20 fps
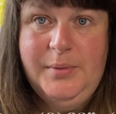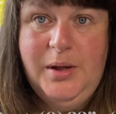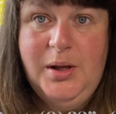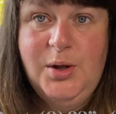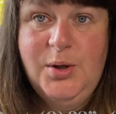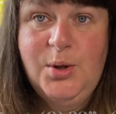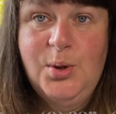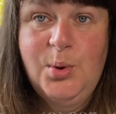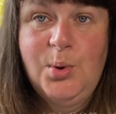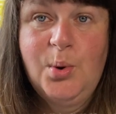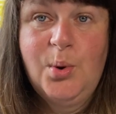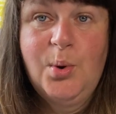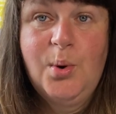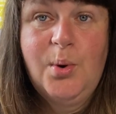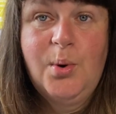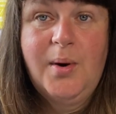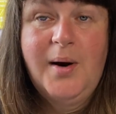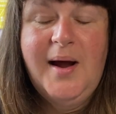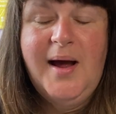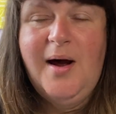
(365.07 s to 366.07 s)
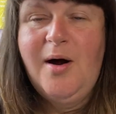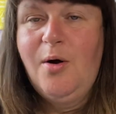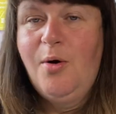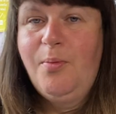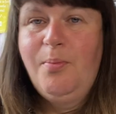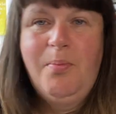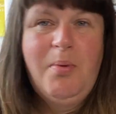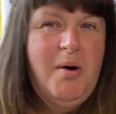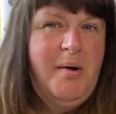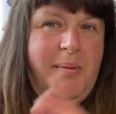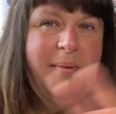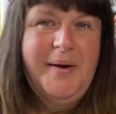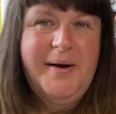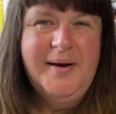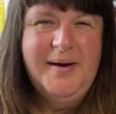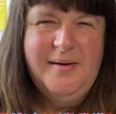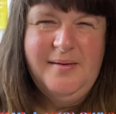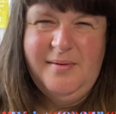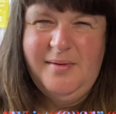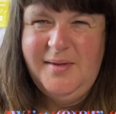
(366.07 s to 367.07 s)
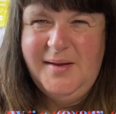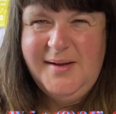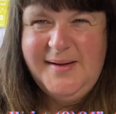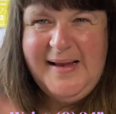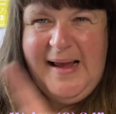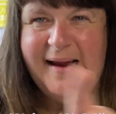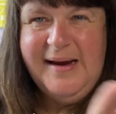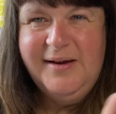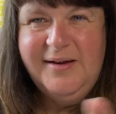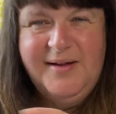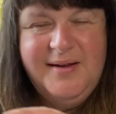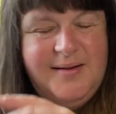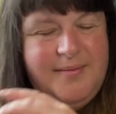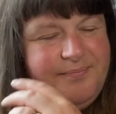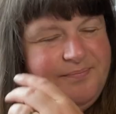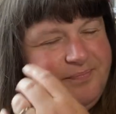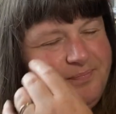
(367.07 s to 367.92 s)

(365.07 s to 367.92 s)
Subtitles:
so I'll pop in the sizes